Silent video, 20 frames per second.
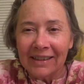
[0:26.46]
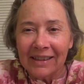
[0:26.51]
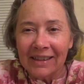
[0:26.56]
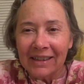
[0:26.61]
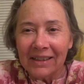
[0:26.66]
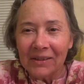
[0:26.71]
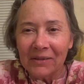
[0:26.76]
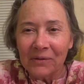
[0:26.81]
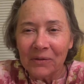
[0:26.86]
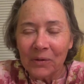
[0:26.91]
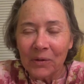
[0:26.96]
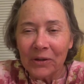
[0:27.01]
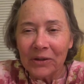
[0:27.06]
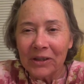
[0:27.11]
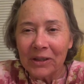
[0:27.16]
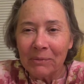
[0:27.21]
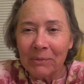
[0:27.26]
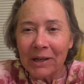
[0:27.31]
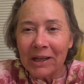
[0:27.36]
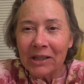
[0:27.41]
in the fourth
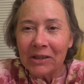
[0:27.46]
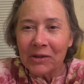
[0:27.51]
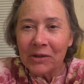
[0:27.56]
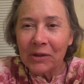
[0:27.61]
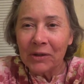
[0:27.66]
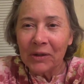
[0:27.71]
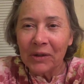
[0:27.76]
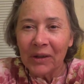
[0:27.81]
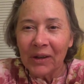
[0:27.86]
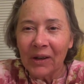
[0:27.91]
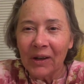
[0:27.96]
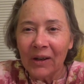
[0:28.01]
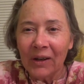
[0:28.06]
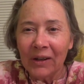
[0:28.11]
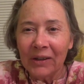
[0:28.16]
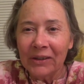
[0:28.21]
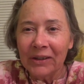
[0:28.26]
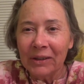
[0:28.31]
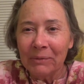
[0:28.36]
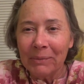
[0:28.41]
dimension
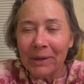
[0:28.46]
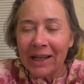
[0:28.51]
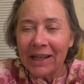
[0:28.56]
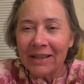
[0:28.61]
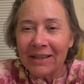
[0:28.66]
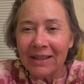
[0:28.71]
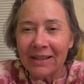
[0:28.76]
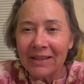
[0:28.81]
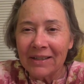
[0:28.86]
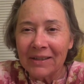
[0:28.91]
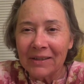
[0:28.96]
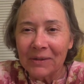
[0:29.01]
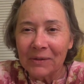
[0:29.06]
on the basis